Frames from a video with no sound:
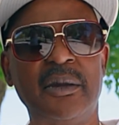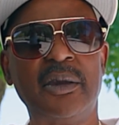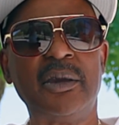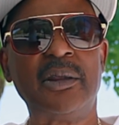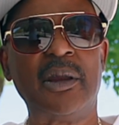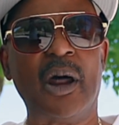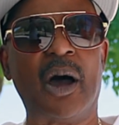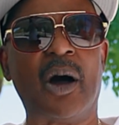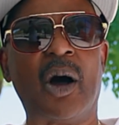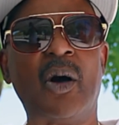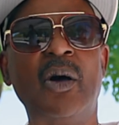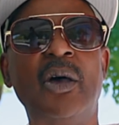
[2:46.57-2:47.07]

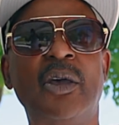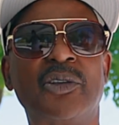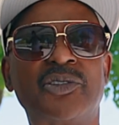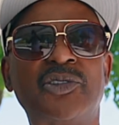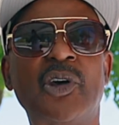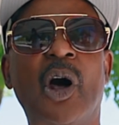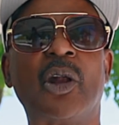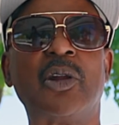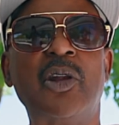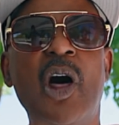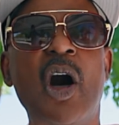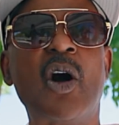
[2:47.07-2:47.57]
You know,
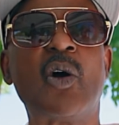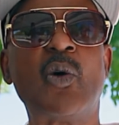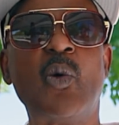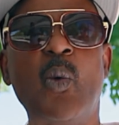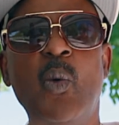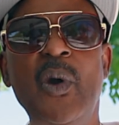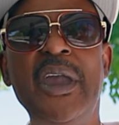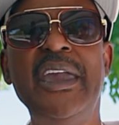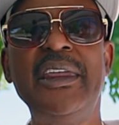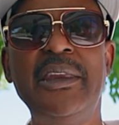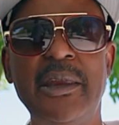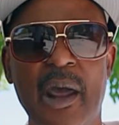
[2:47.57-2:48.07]
so
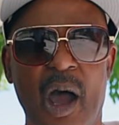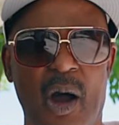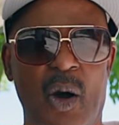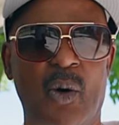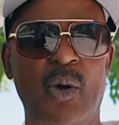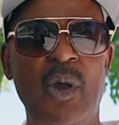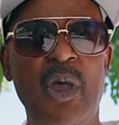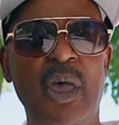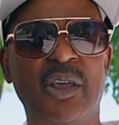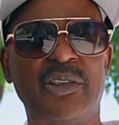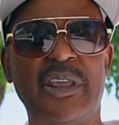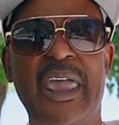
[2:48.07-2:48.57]
long as we
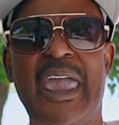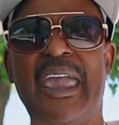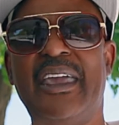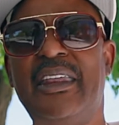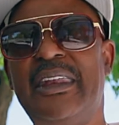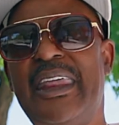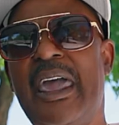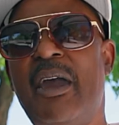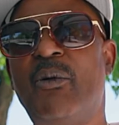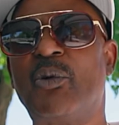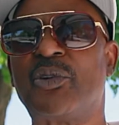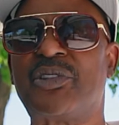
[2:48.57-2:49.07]
know.
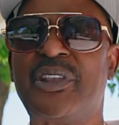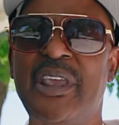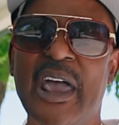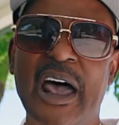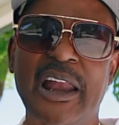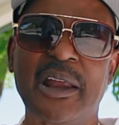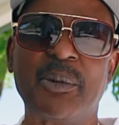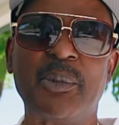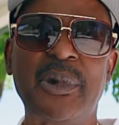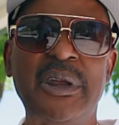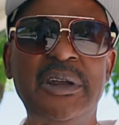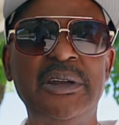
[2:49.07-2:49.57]
And they was
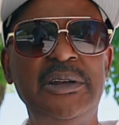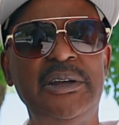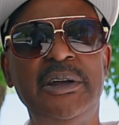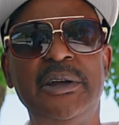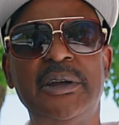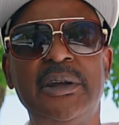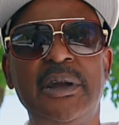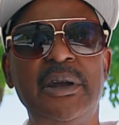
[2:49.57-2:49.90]
telling me,